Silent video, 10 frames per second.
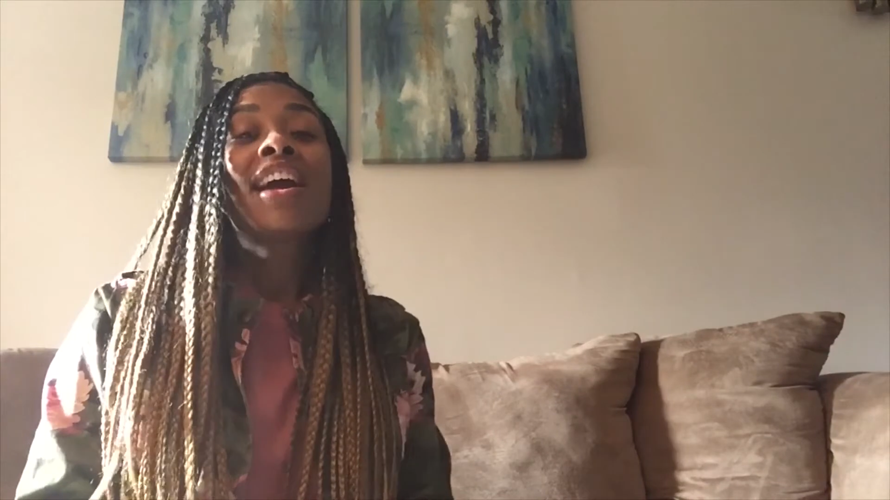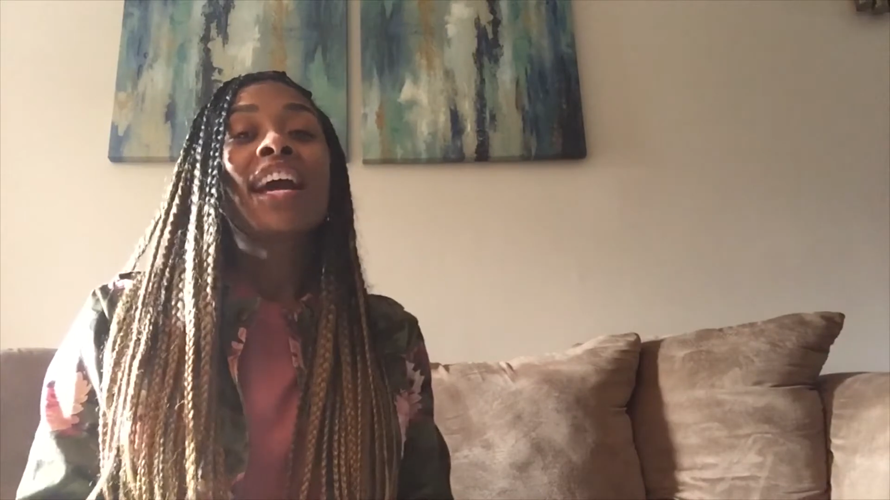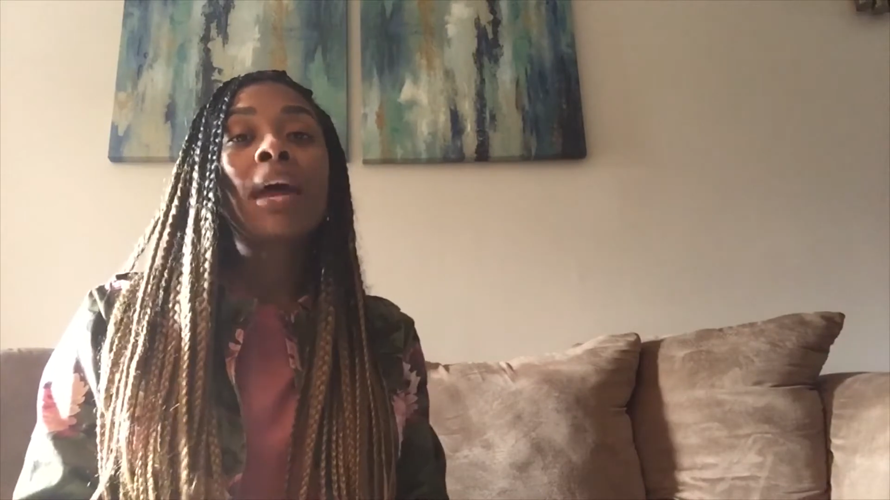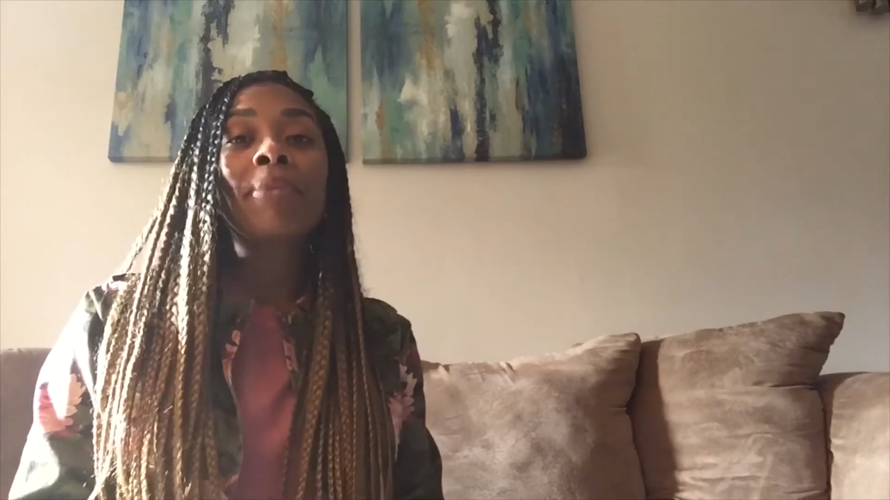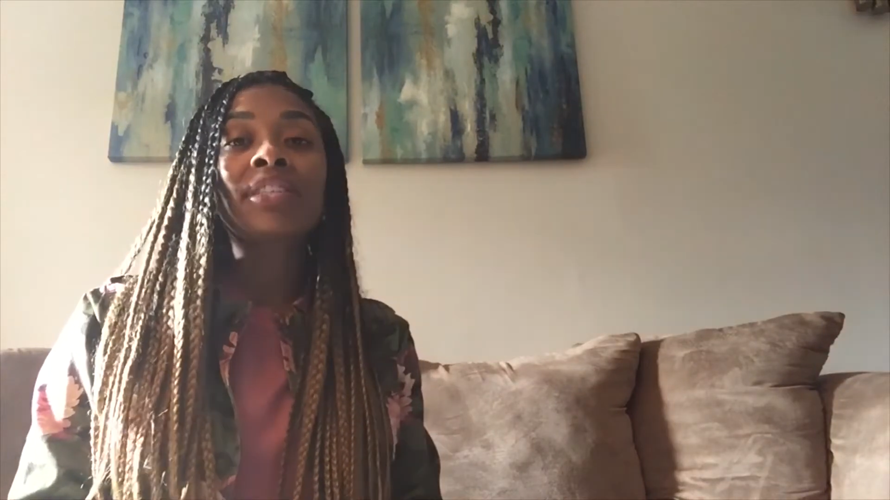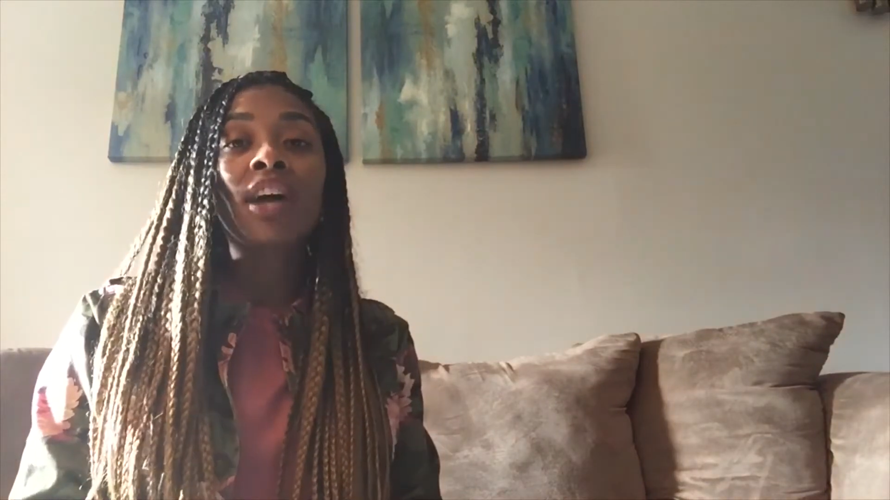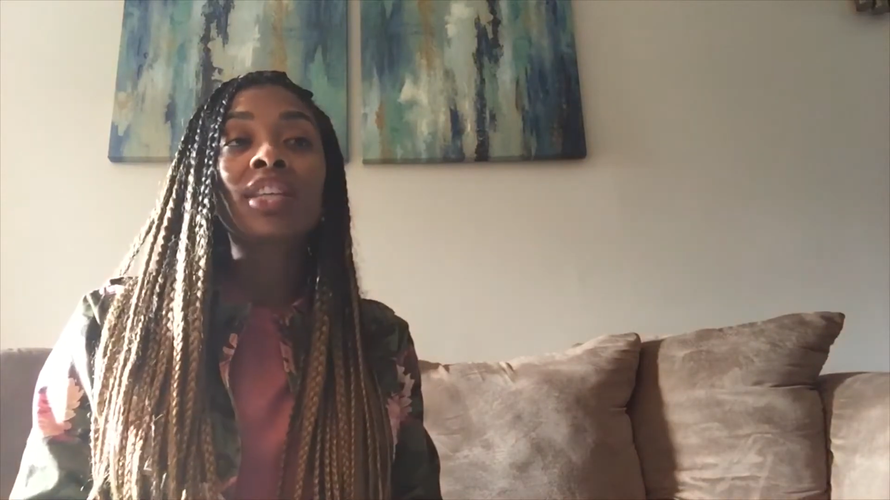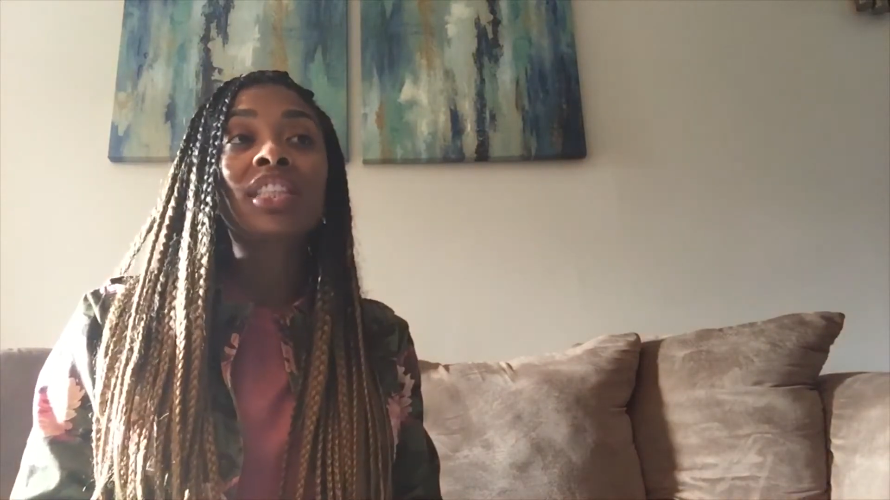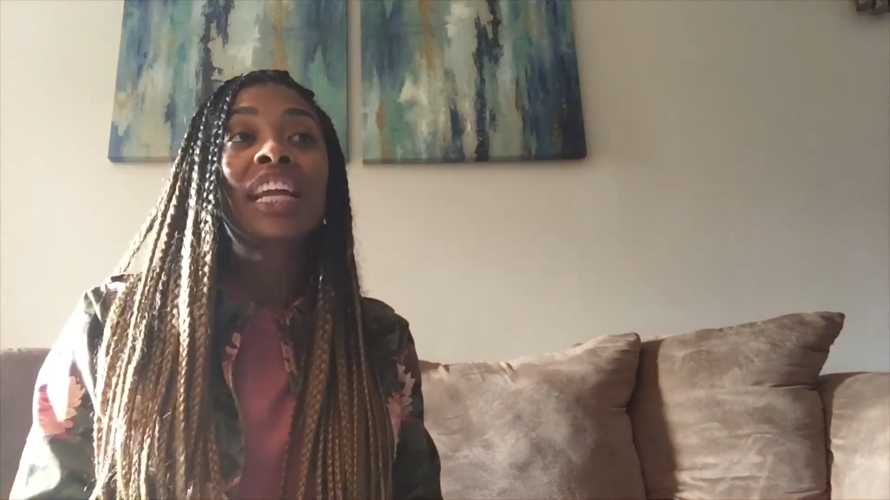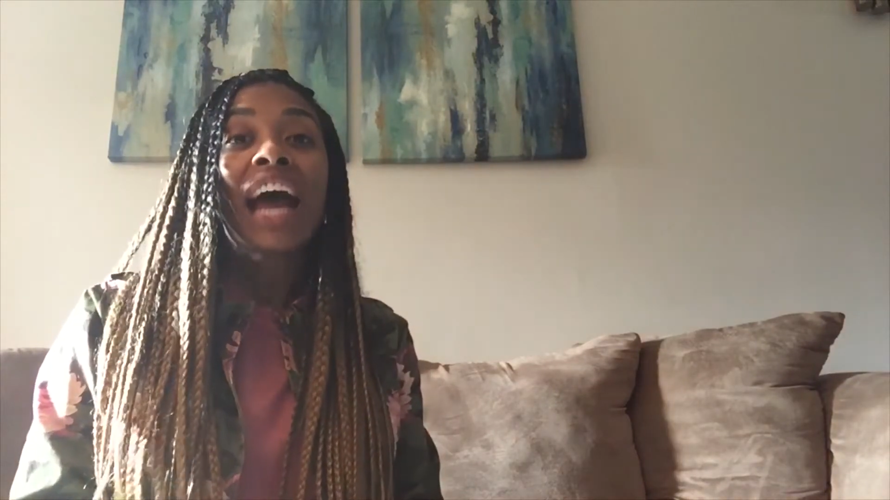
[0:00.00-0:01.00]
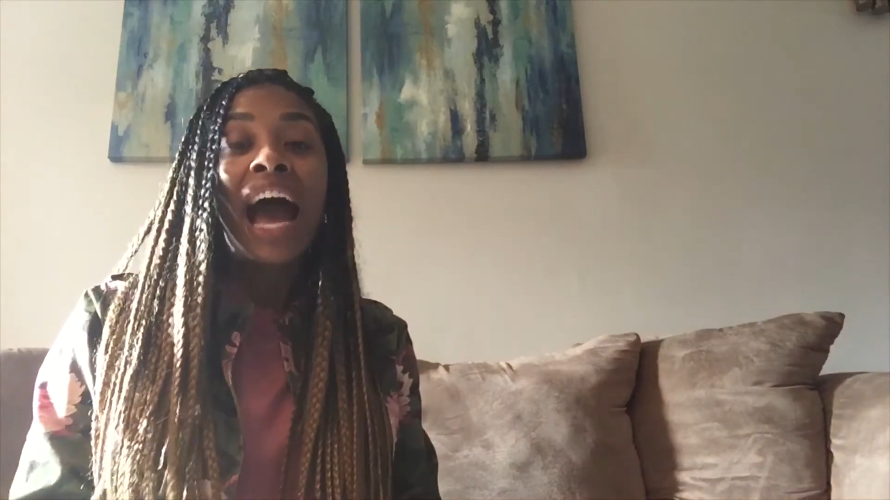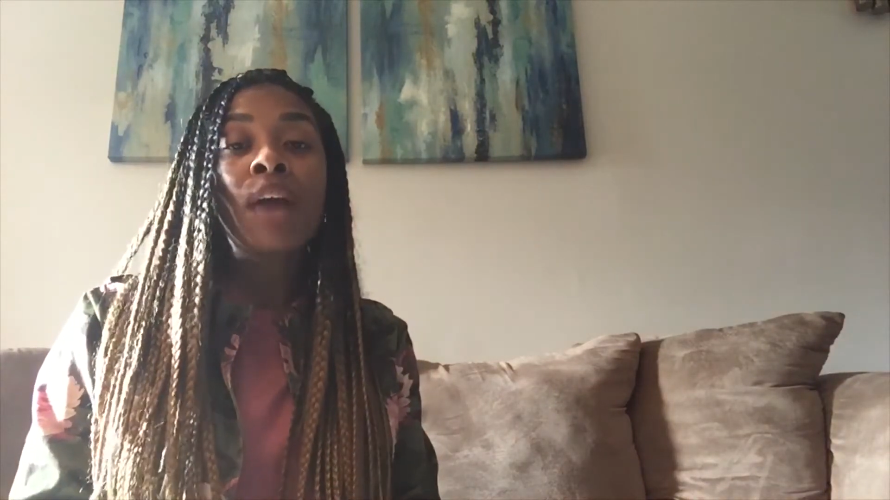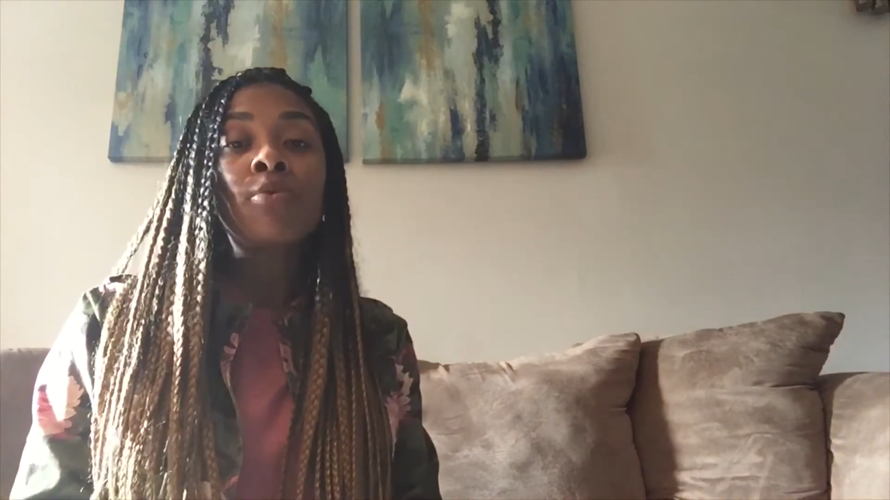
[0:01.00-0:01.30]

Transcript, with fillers: and I'm exhausted, I